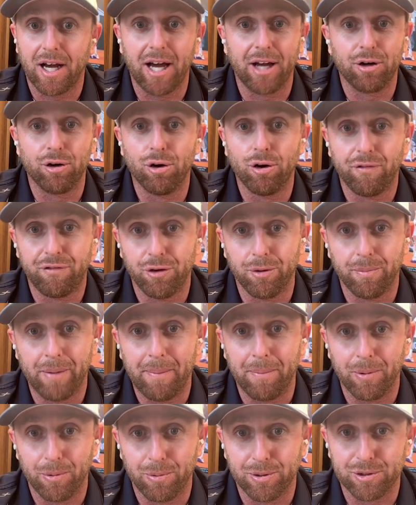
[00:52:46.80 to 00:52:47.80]
I don't know if you
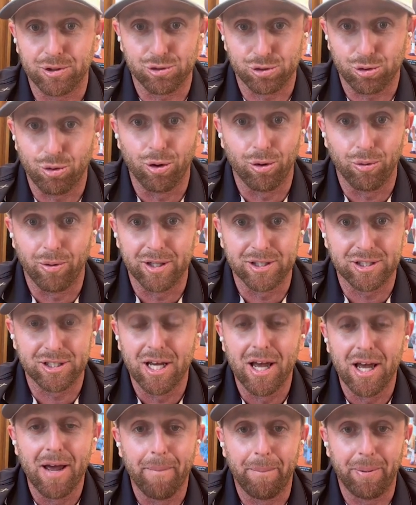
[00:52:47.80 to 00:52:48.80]
remember what the score
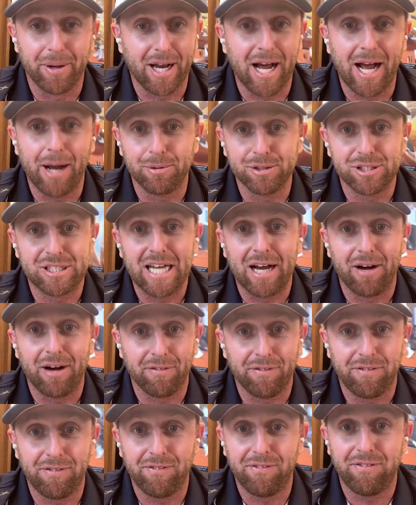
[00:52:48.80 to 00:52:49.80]
was, but I was
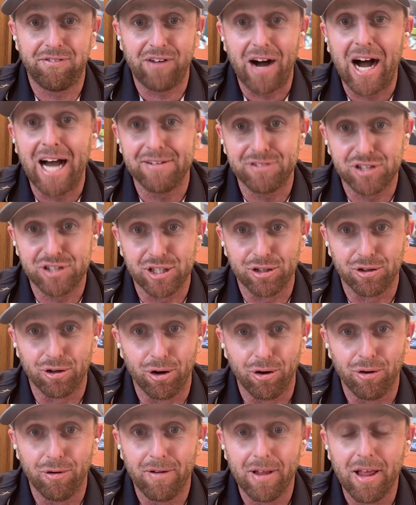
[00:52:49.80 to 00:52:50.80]
down
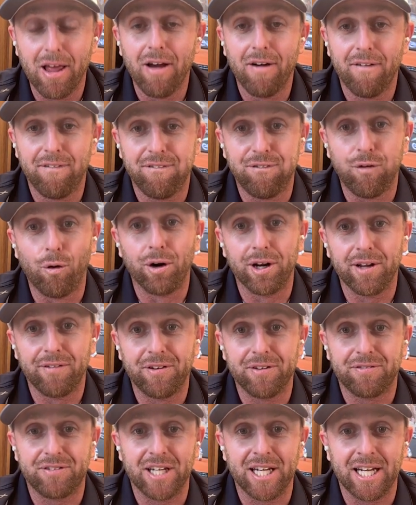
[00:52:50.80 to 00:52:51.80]
5-0,
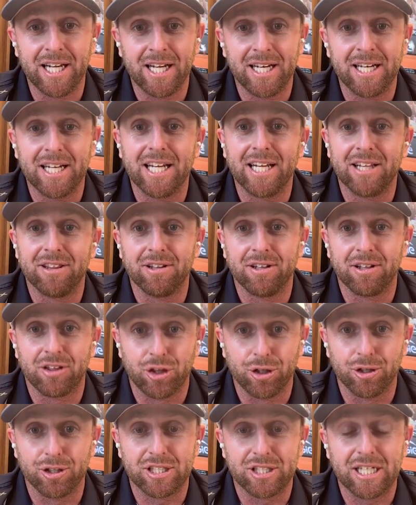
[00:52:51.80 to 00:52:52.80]
40-15 in the
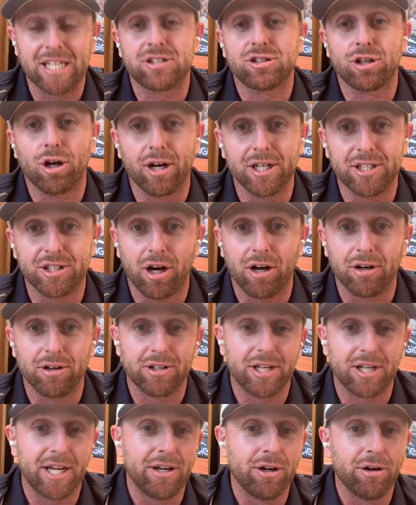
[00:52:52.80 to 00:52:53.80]
third set. Sorry,
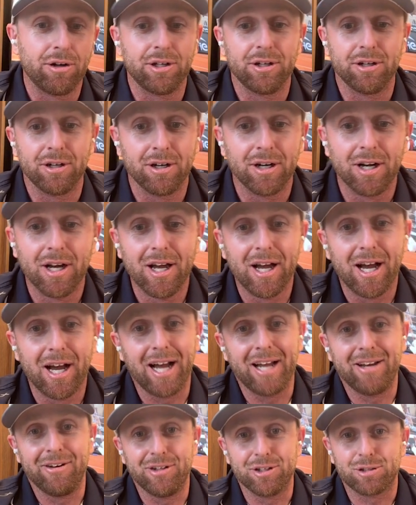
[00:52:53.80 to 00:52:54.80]
Donald. I know
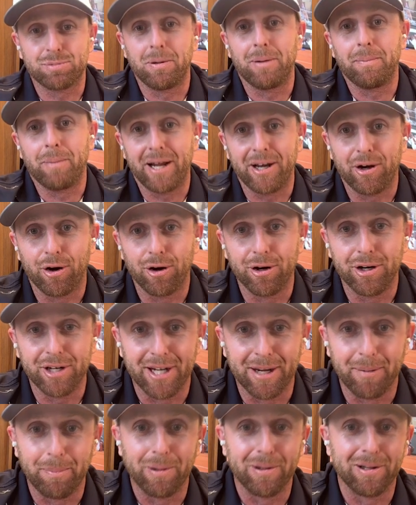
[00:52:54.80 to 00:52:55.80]
this one might
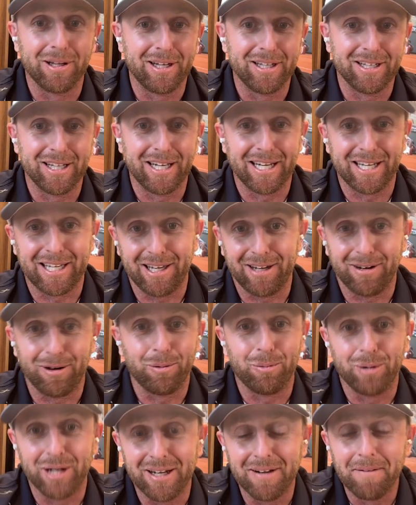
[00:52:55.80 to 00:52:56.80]
hurt you, but
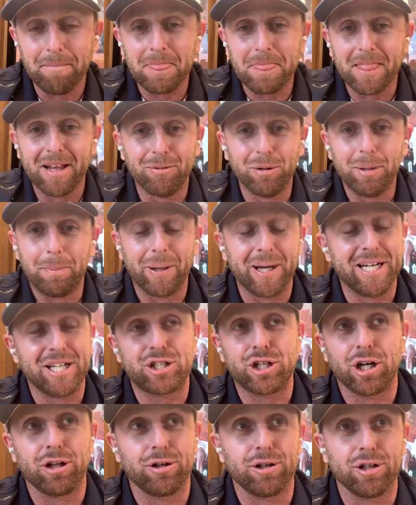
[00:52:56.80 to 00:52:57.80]
we played
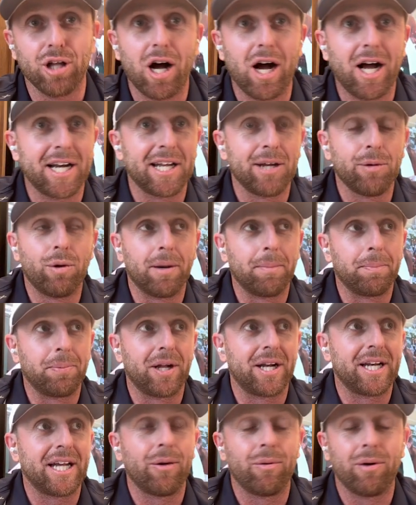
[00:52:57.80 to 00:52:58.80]
each other a lot. He won
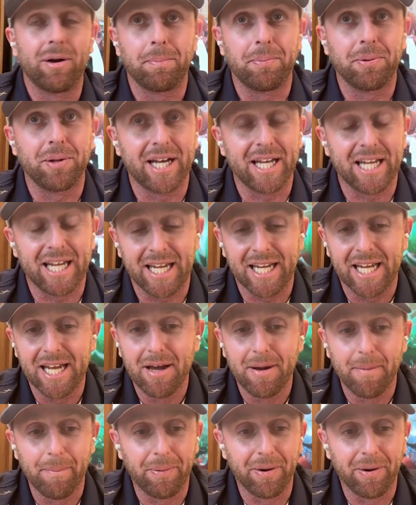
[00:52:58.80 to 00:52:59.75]
plenty. I won plenty.